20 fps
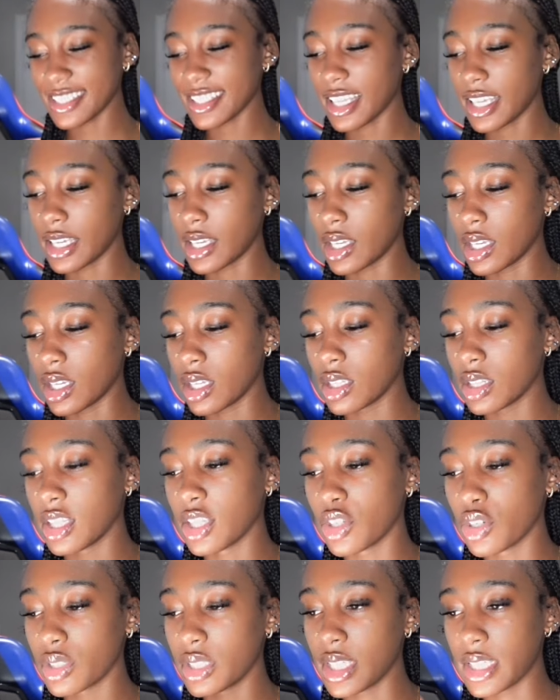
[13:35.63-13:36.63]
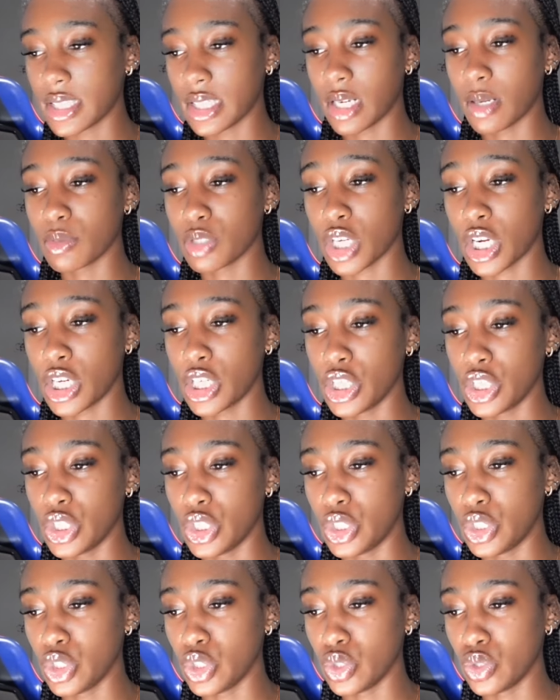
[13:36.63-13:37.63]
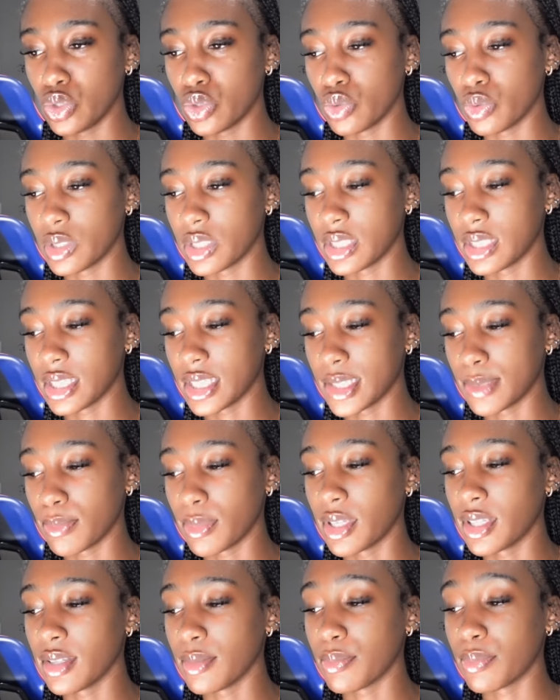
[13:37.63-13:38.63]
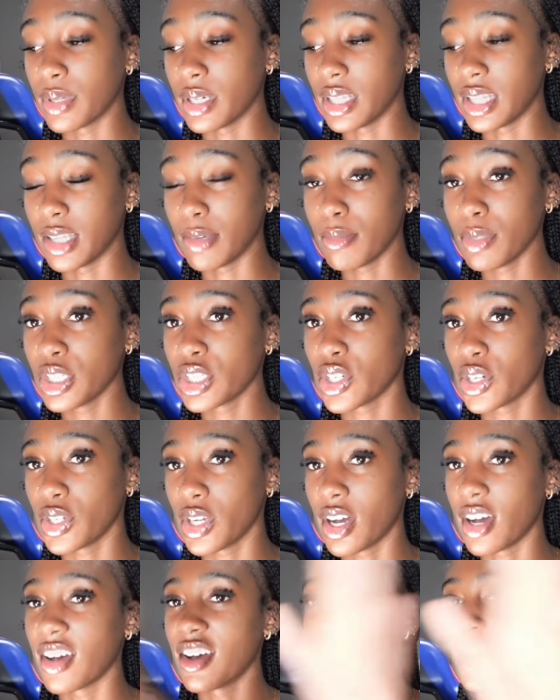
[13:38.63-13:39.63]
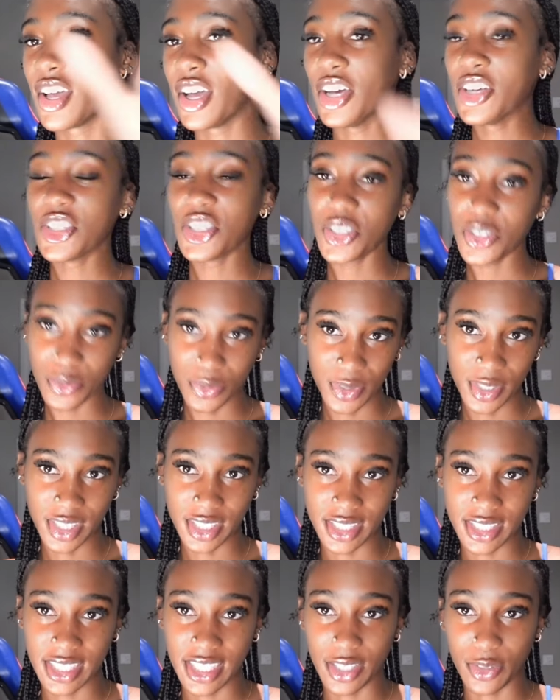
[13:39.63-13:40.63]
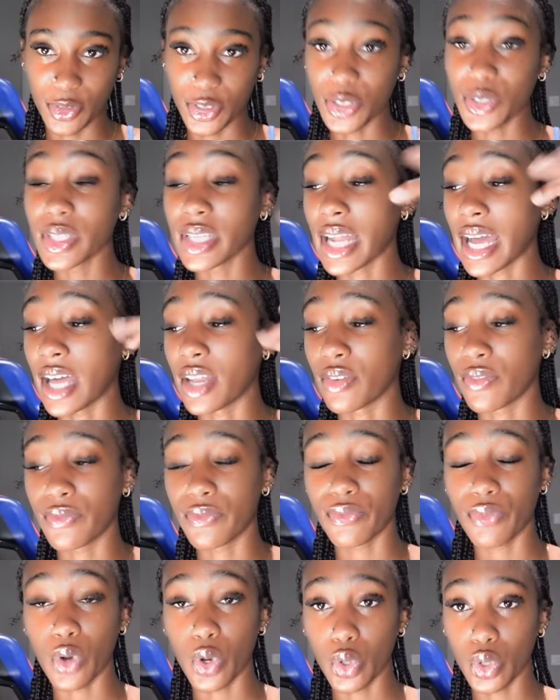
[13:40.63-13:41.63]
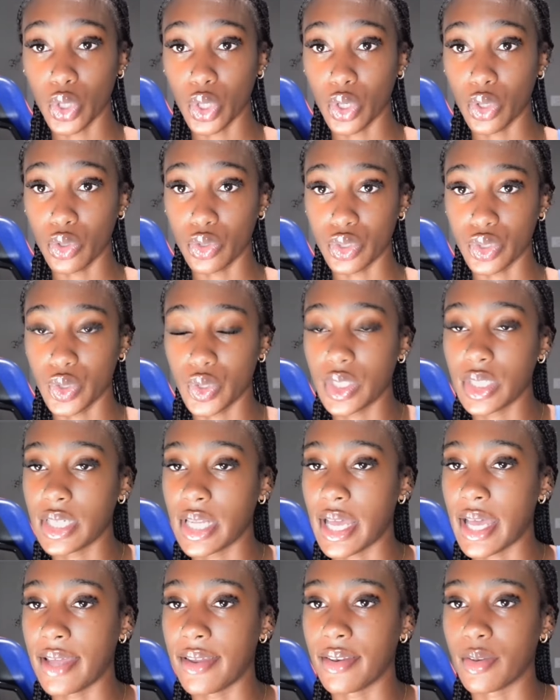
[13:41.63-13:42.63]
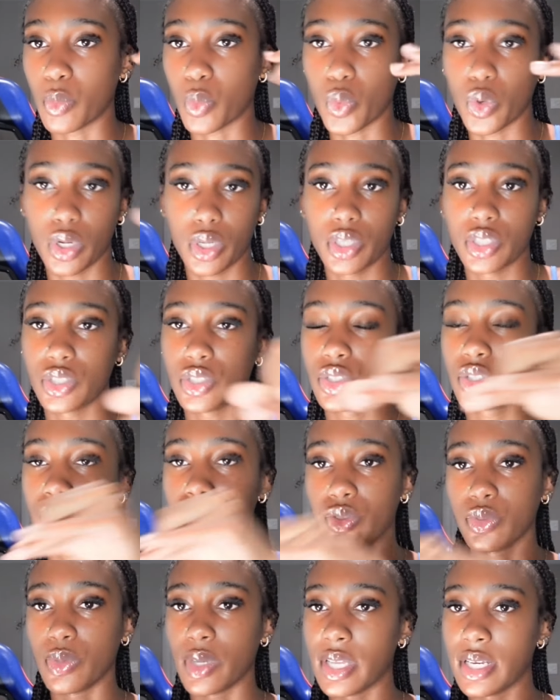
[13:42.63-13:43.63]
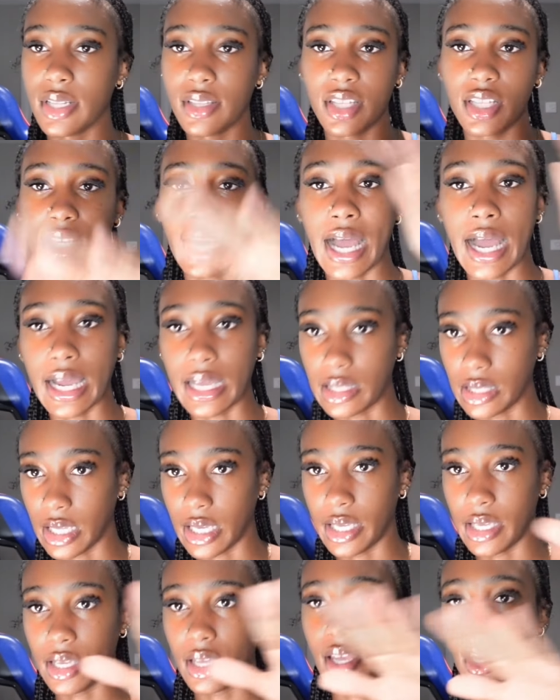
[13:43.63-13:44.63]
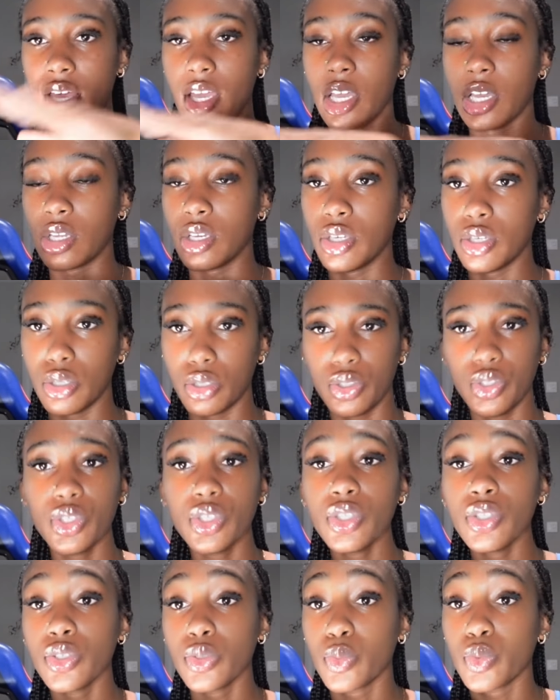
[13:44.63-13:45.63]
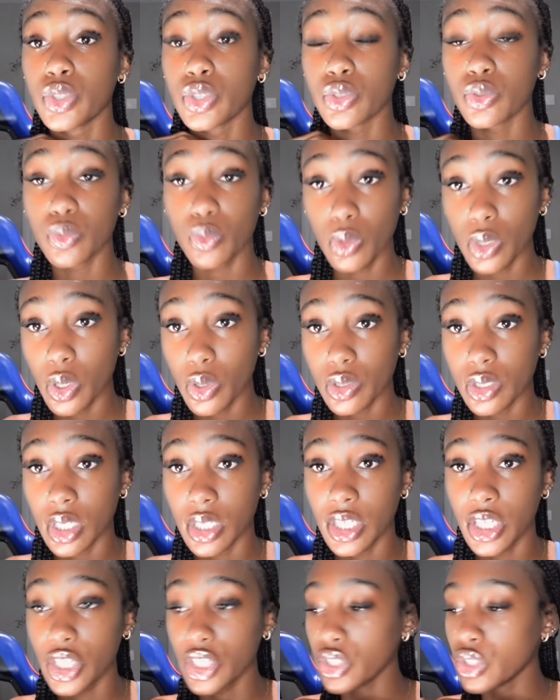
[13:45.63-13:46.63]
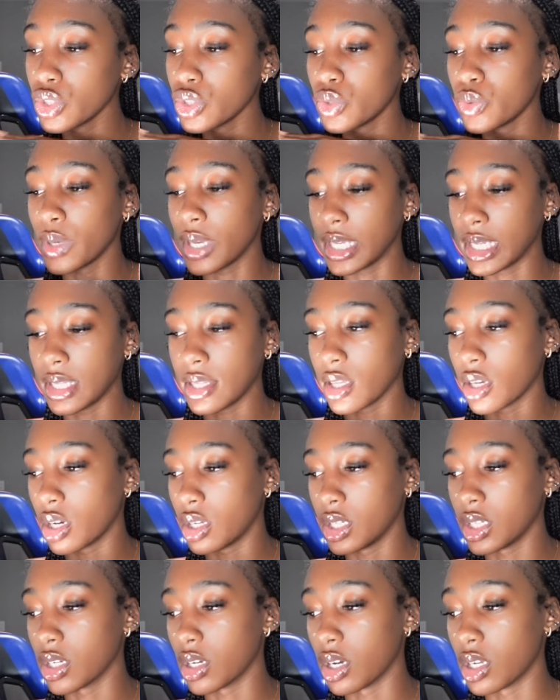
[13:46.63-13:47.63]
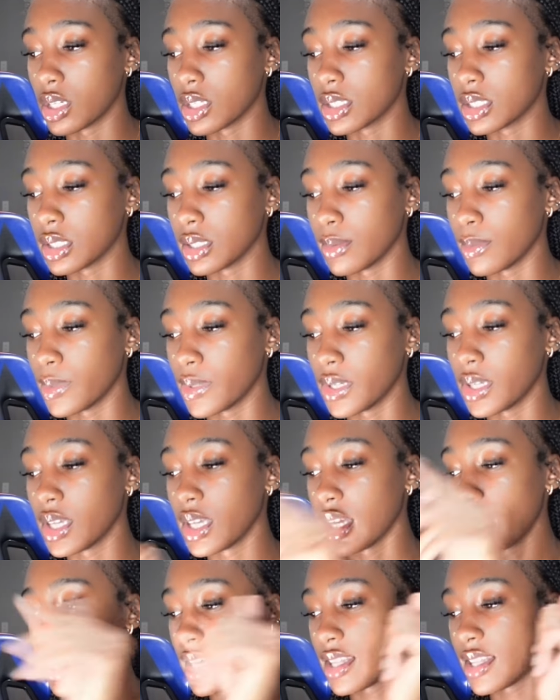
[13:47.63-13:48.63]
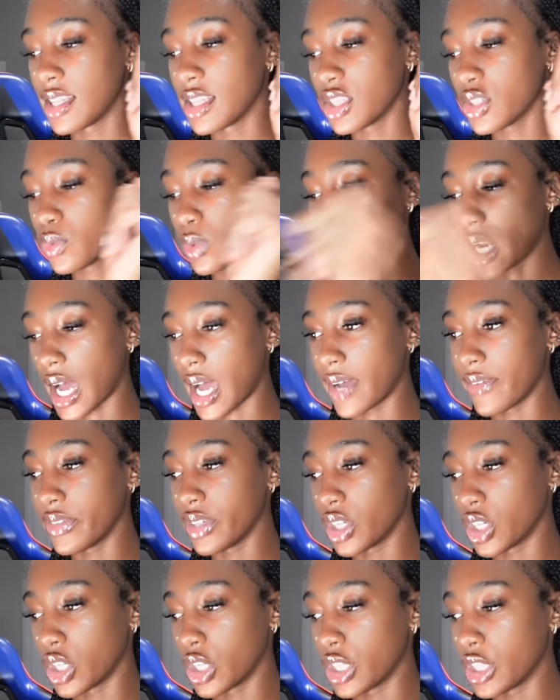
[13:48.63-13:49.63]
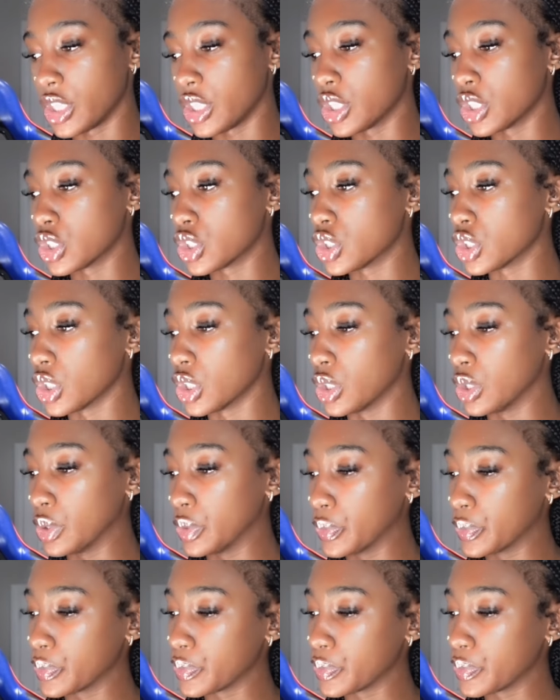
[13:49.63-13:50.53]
like little things that I'm trying to do within this month. But let me show y'all the real thing where you can add photos, you can add words, you can do anything, highlight. No, you can do school notes on here. You can do anything on here, honestly. But this is what I've done on here. So